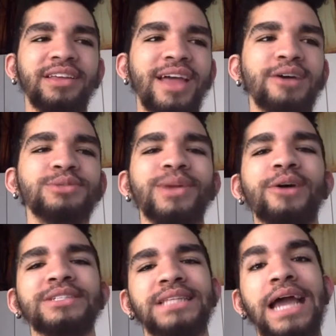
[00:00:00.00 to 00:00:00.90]
And that was when I
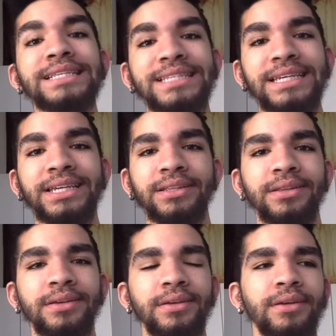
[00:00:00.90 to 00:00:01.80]
was 19,
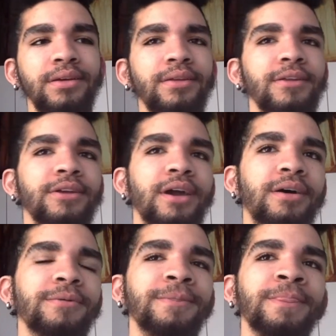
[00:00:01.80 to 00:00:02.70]
you
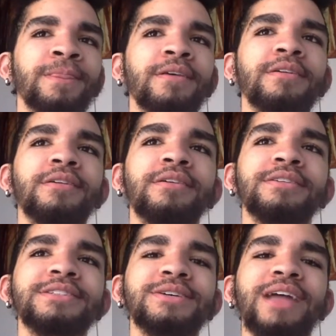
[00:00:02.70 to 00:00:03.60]
know?
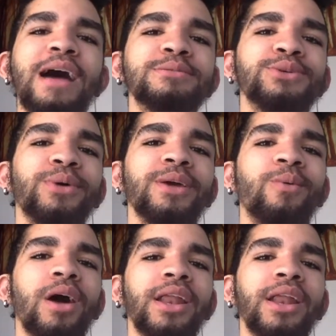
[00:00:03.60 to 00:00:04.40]
So now I'm 21